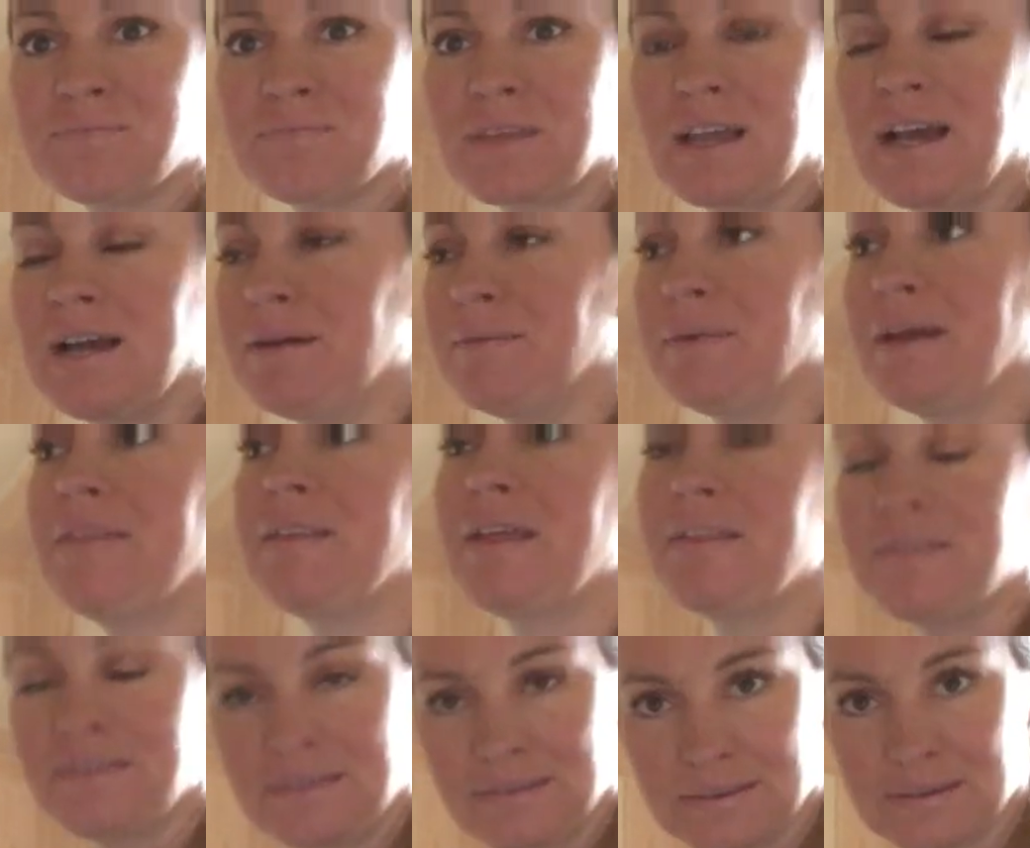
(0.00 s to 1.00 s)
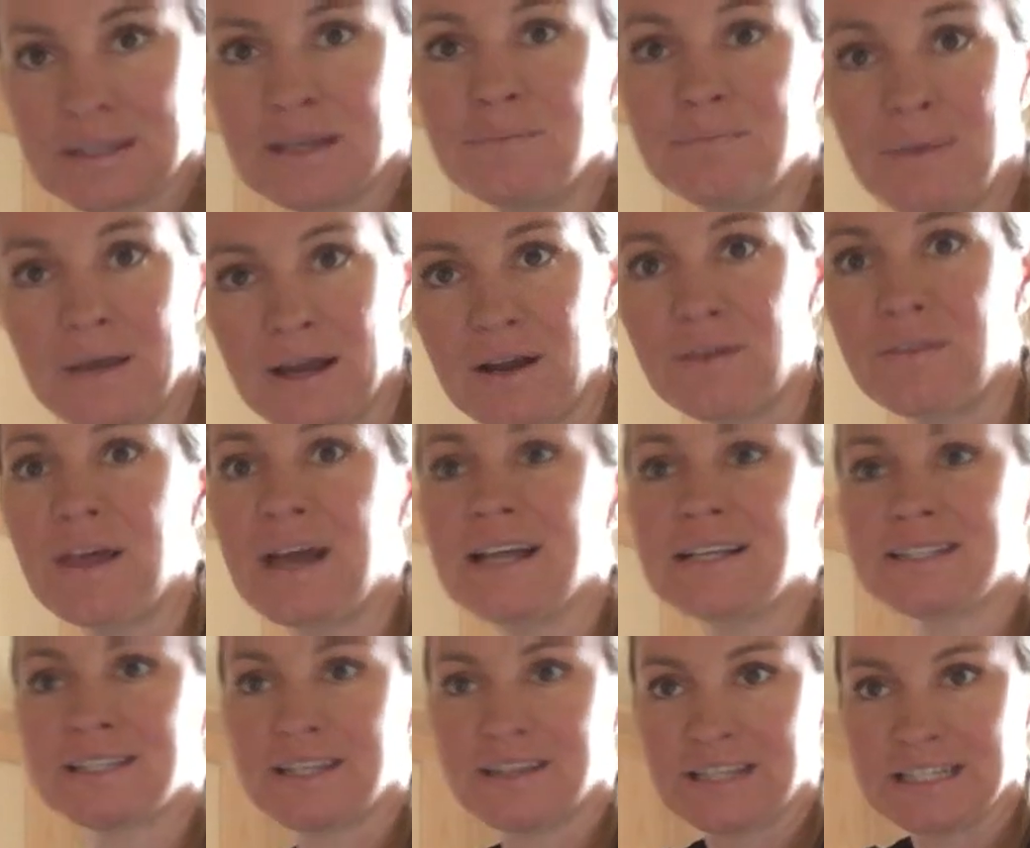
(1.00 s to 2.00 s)
and then compare
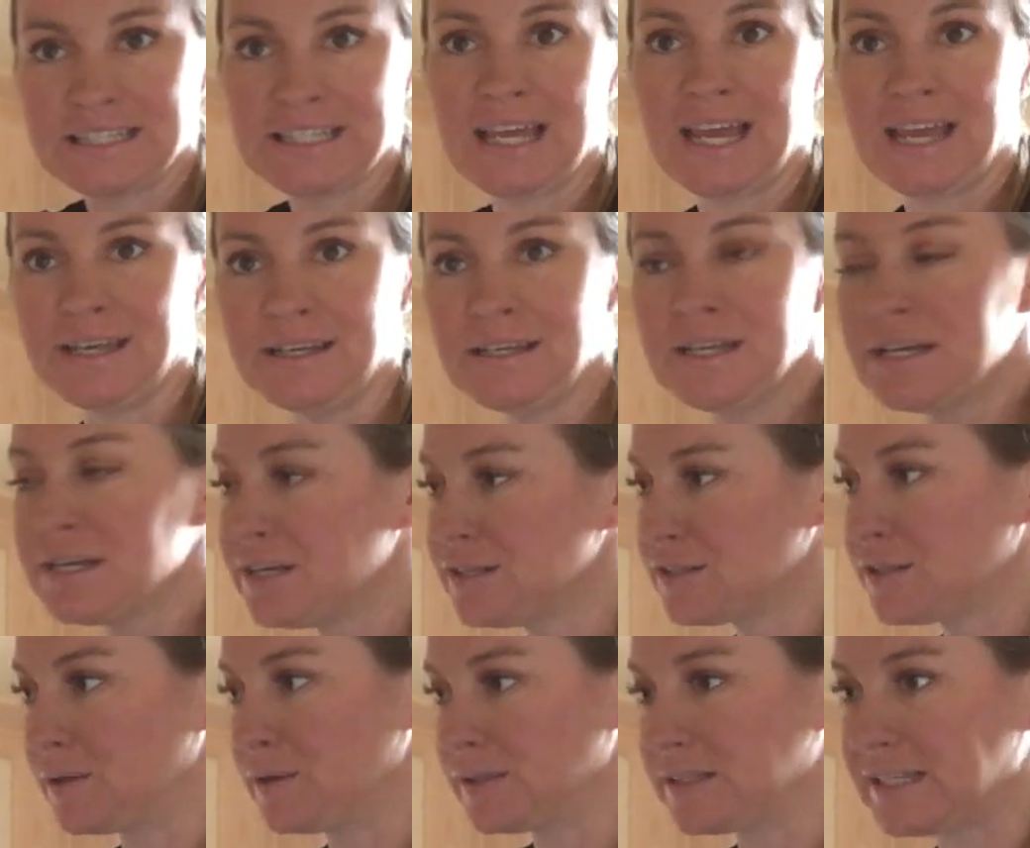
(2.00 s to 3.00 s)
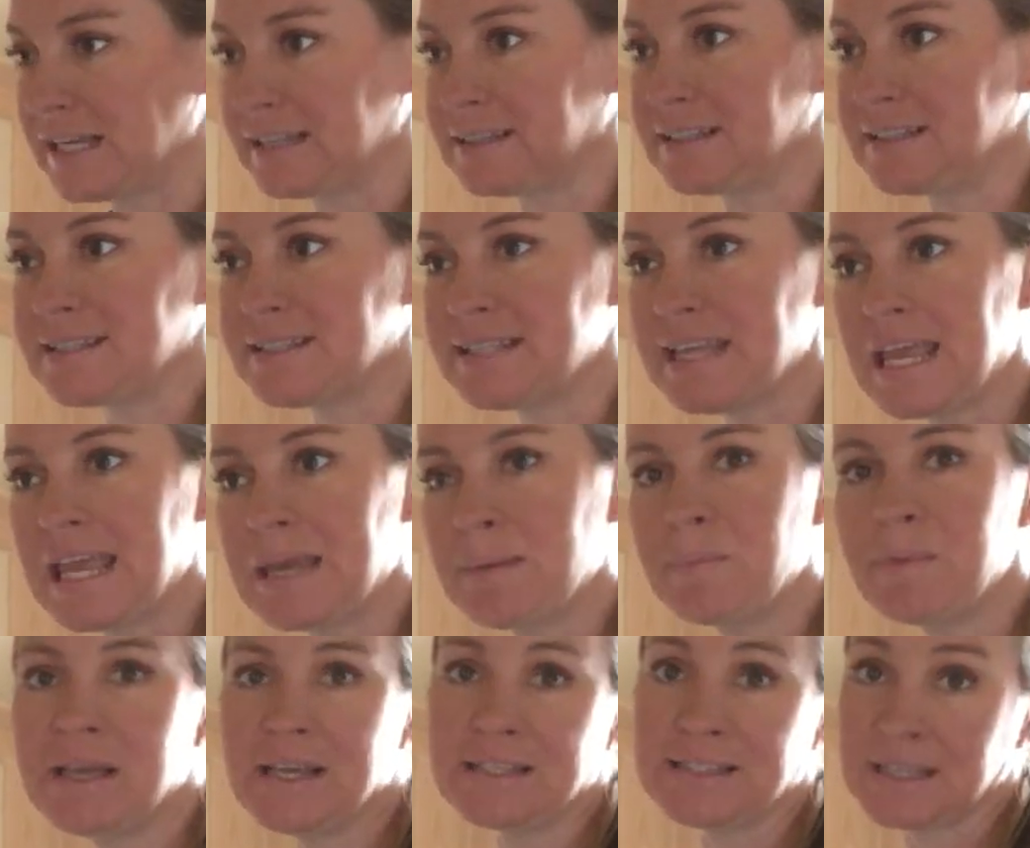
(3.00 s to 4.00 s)
that to the 10. So is that the
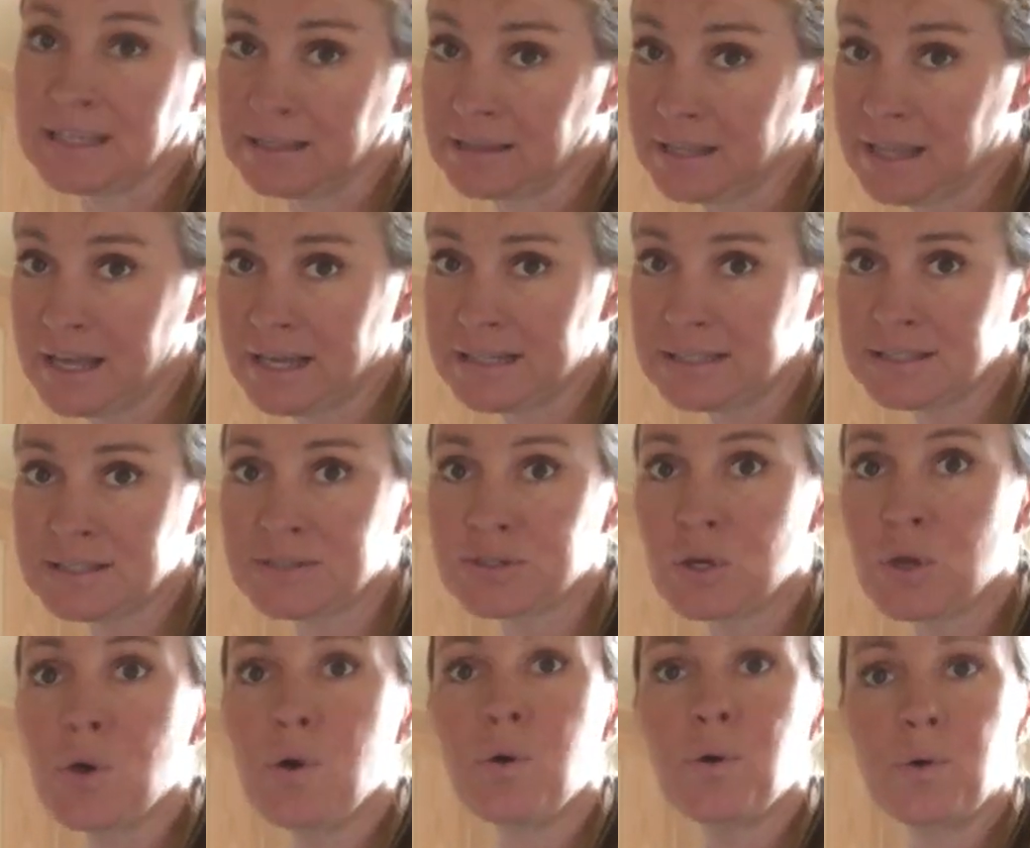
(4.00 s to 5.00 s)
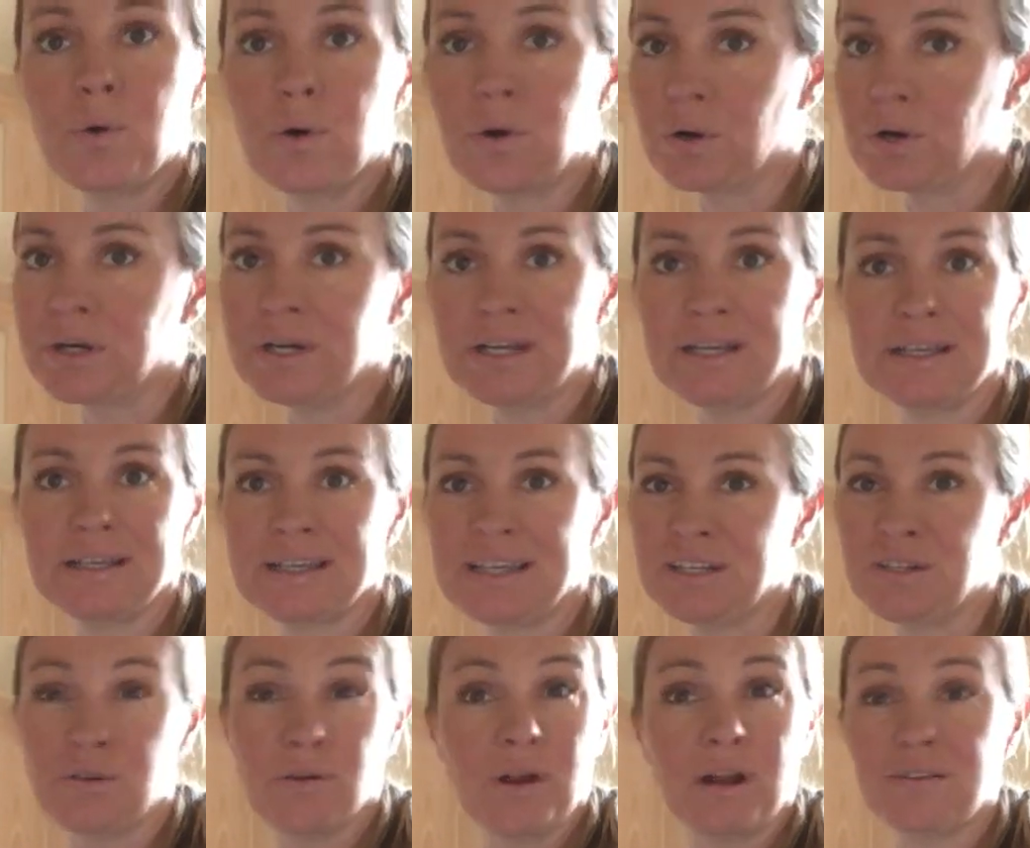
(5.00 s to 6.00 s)
same? Is it less? Or
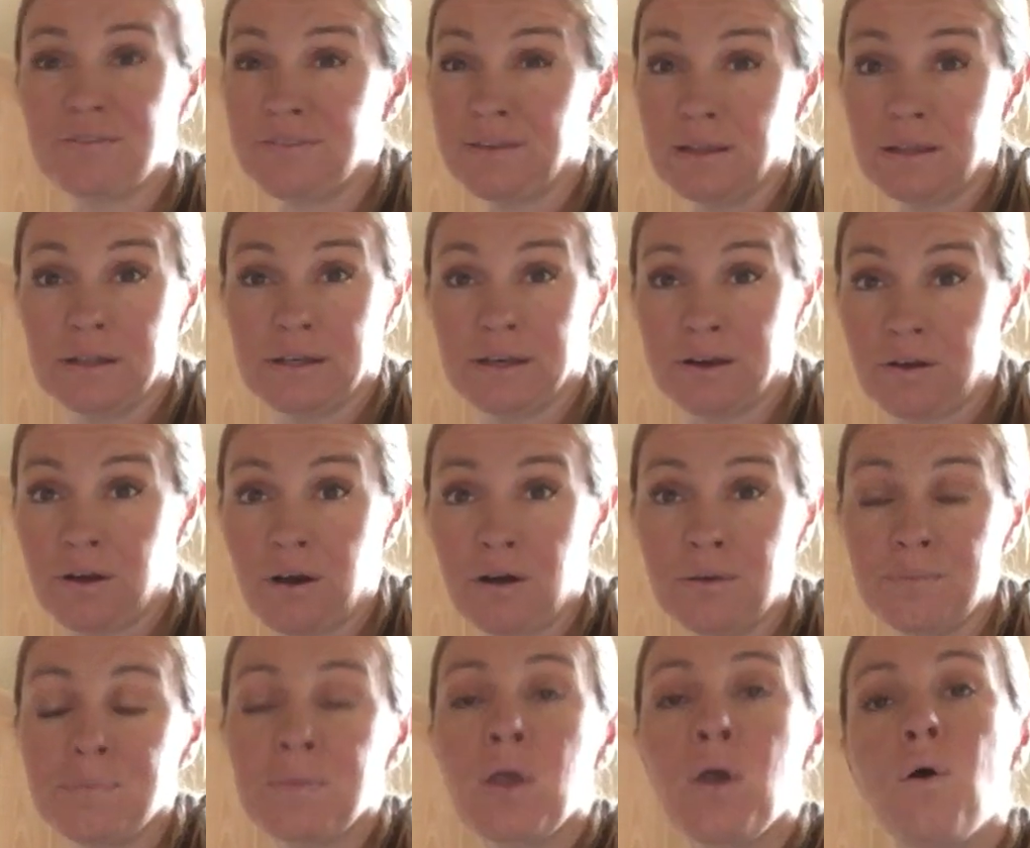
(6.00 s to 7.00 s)
can you not feel it at all?